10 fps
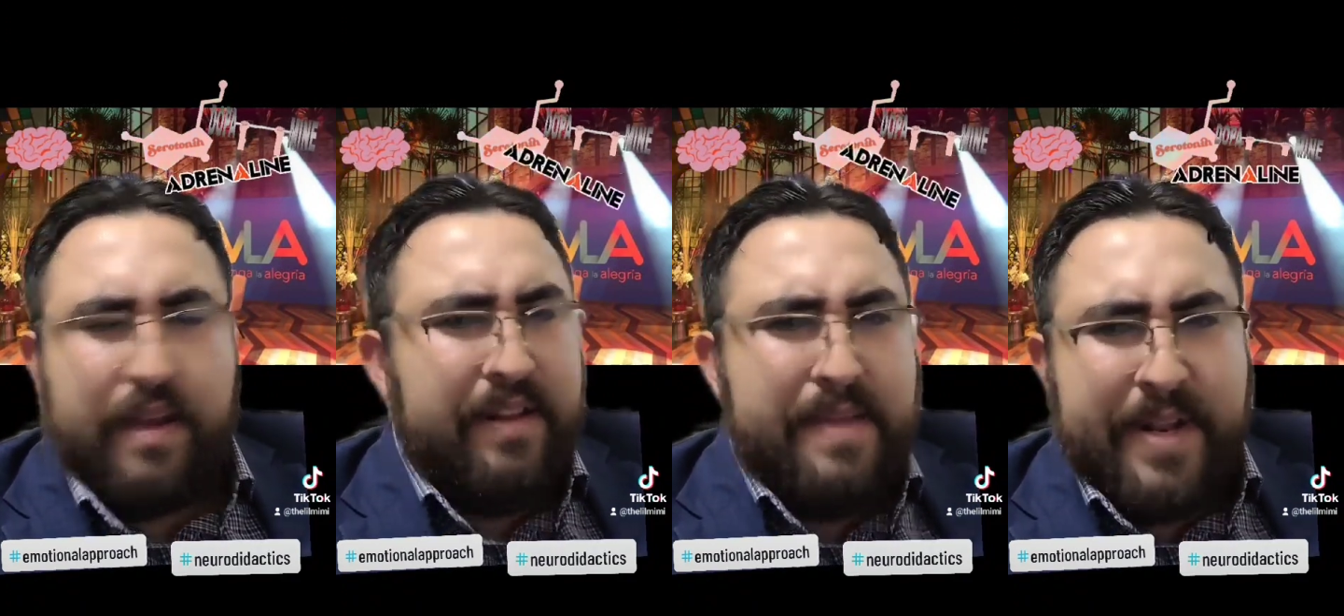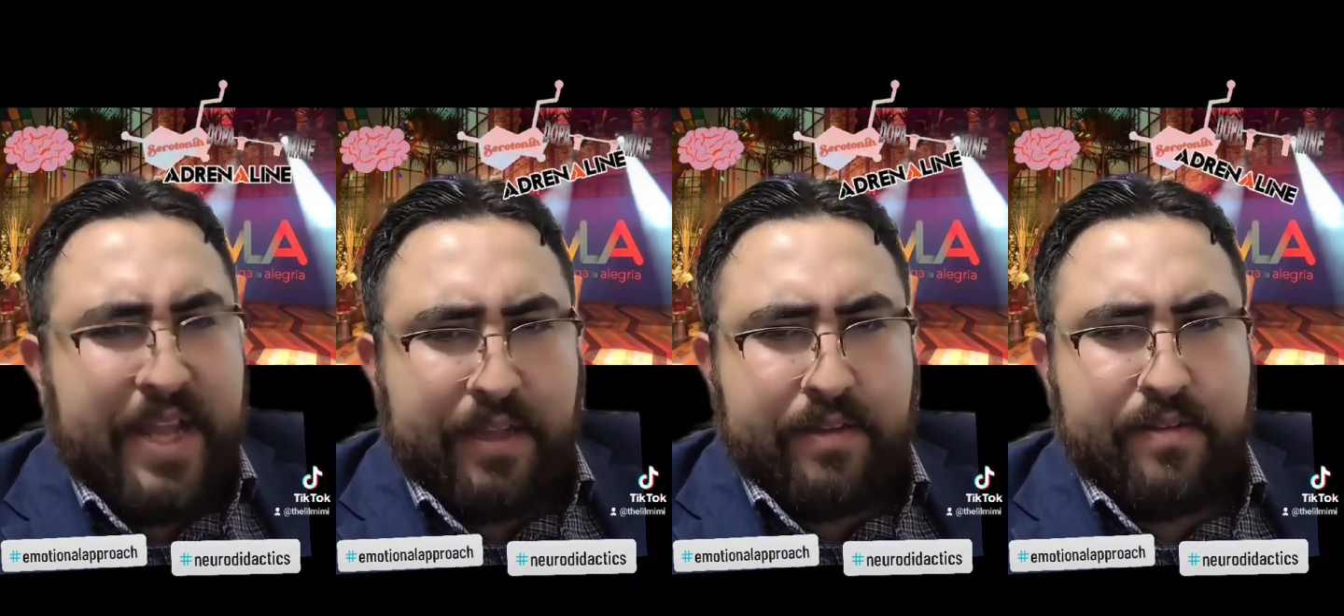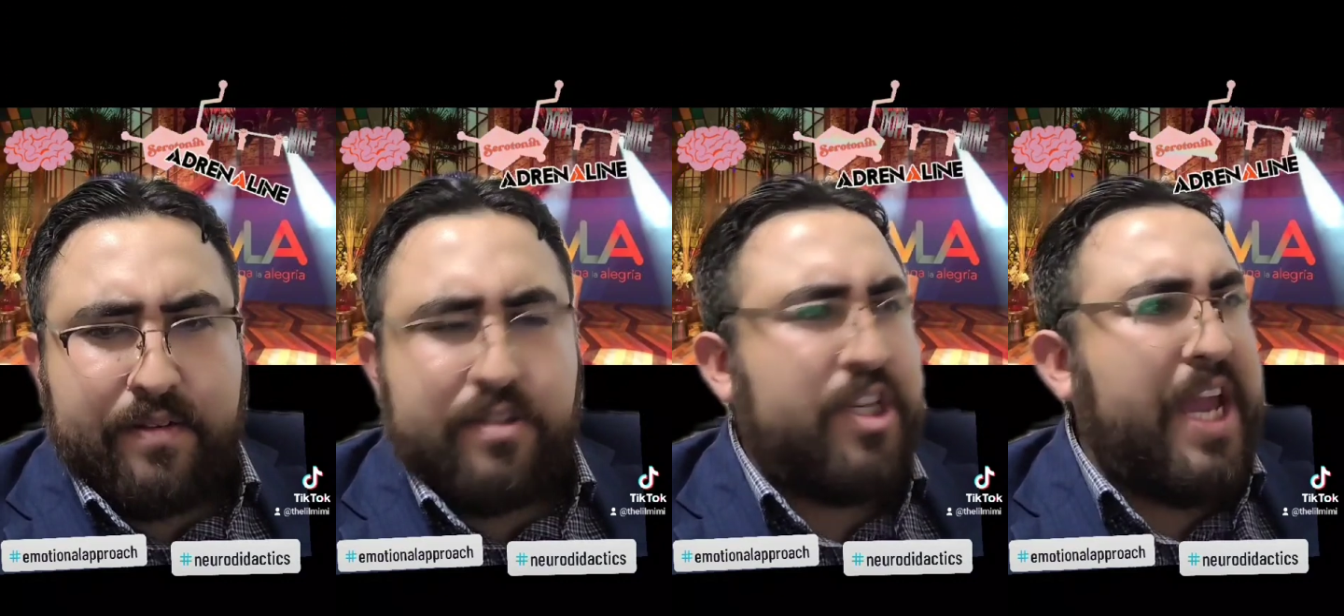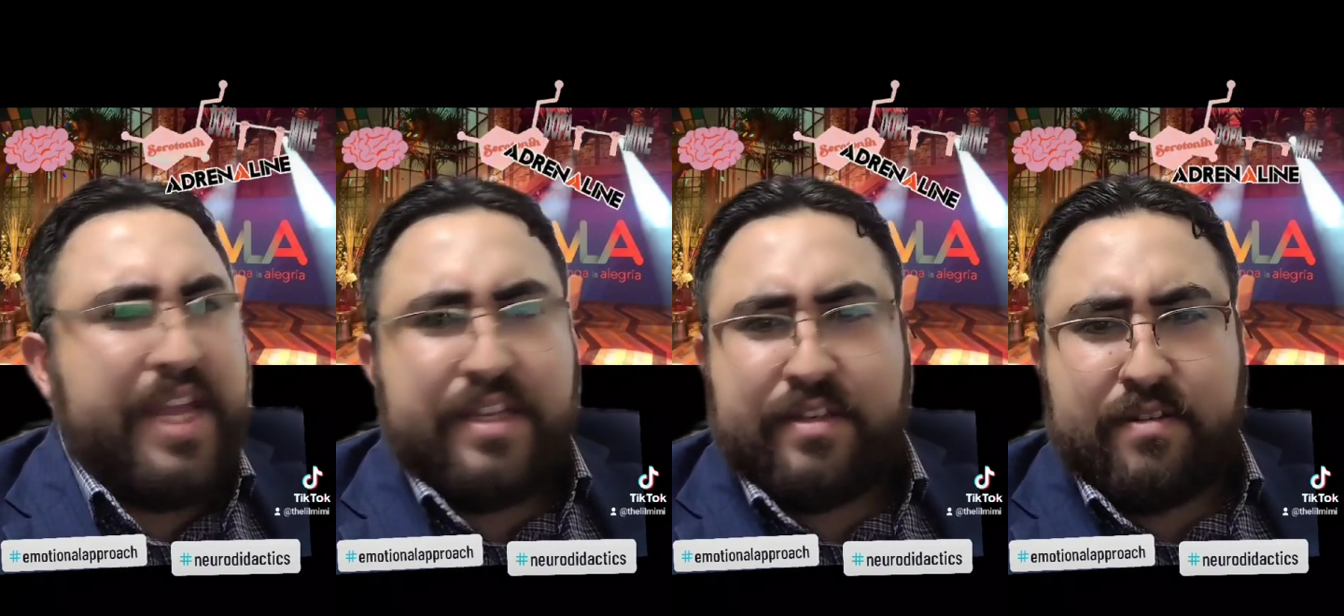Eliminate,
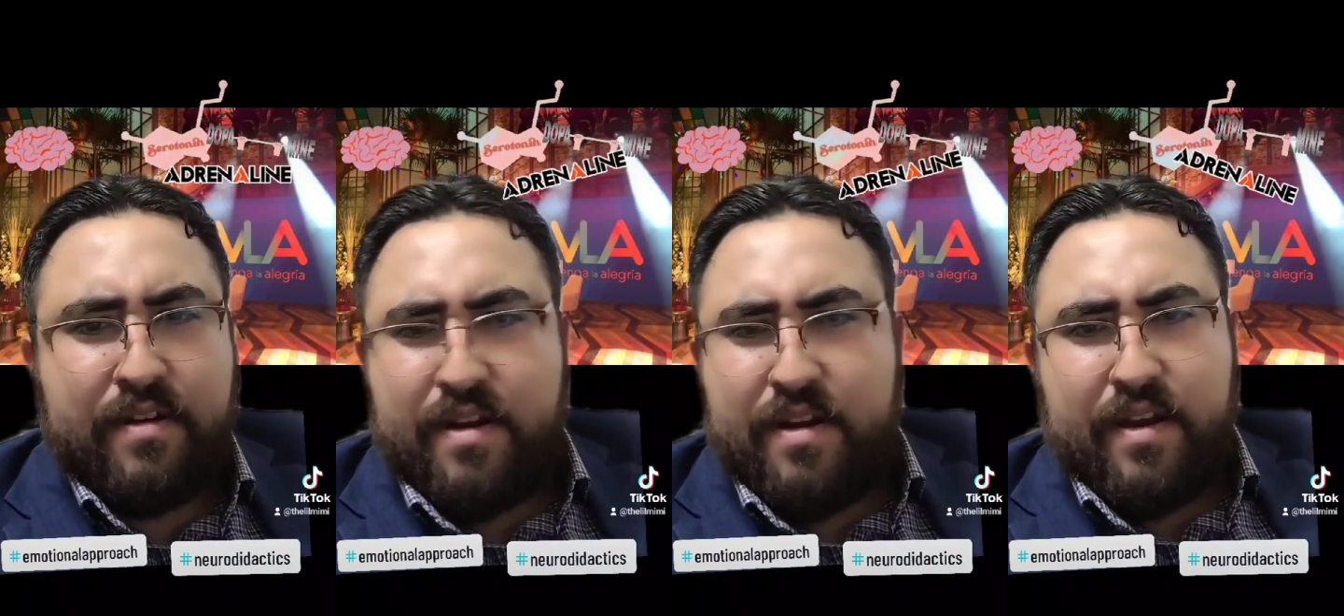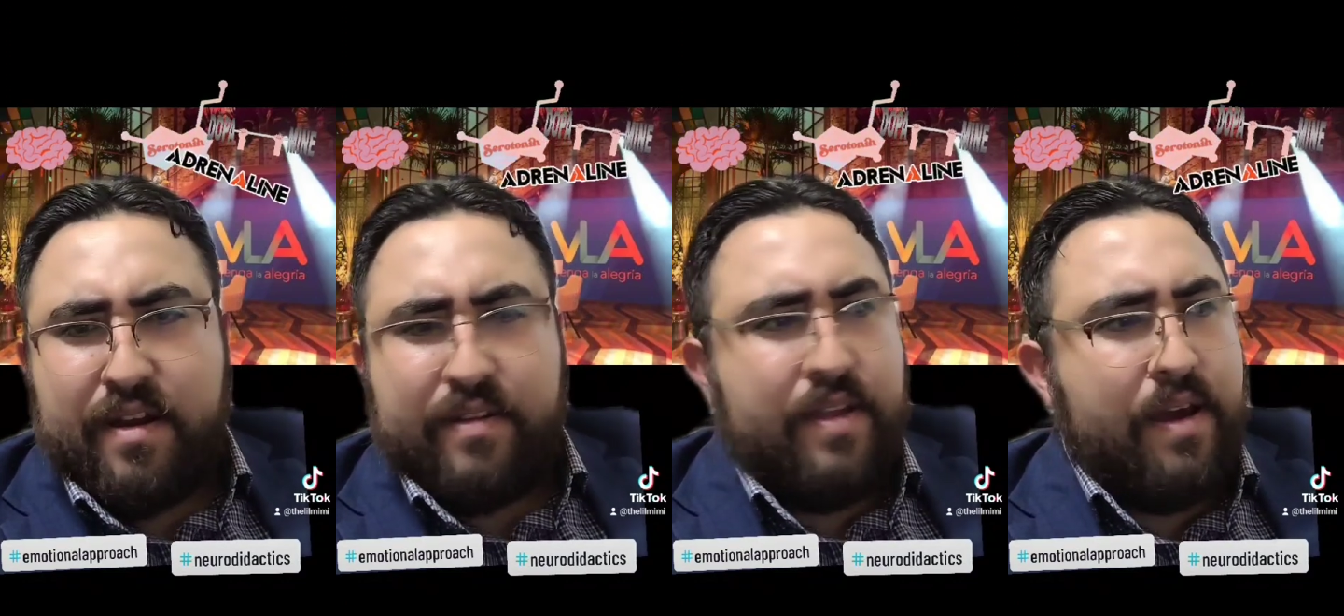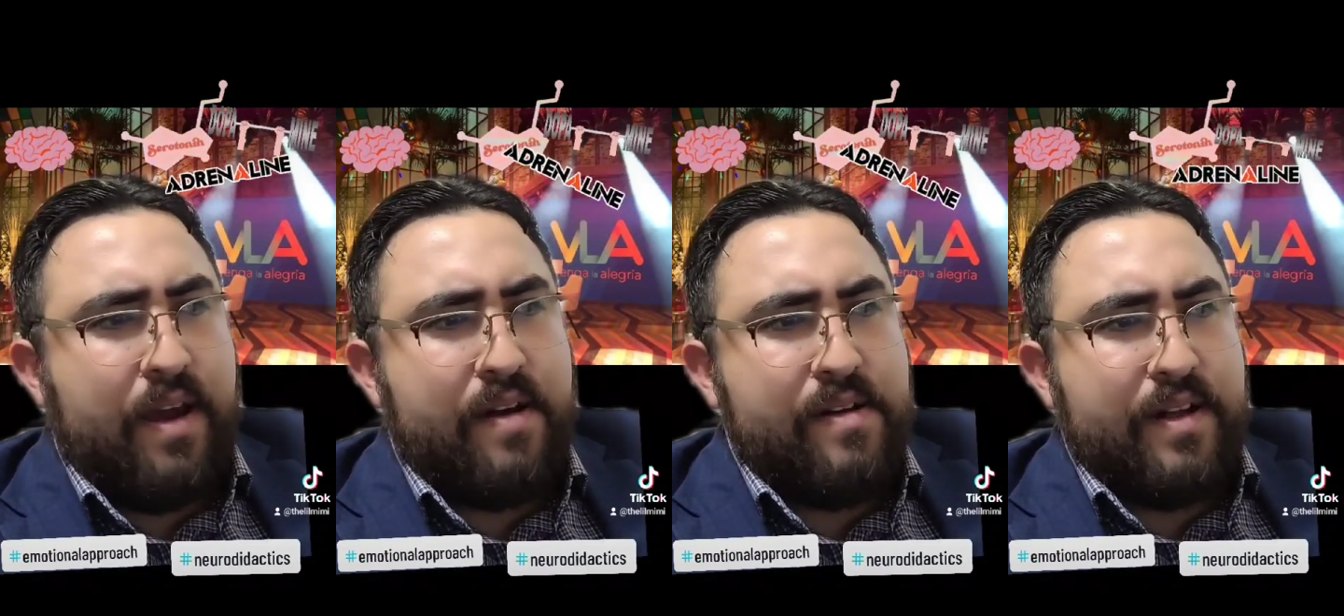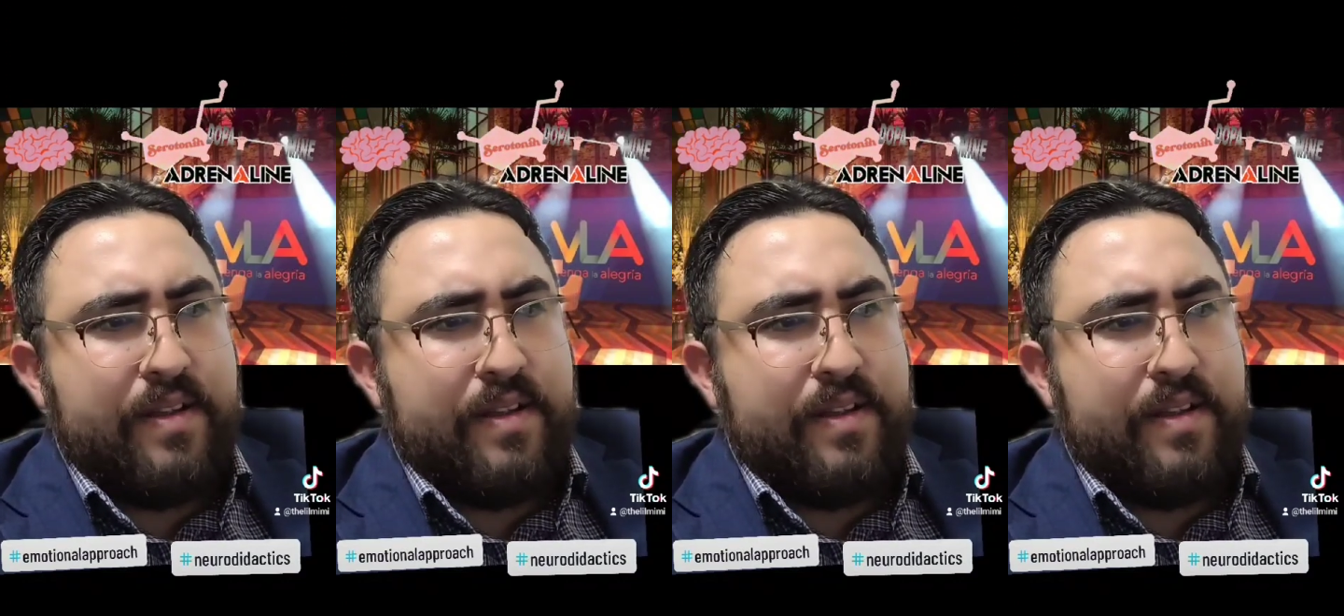change the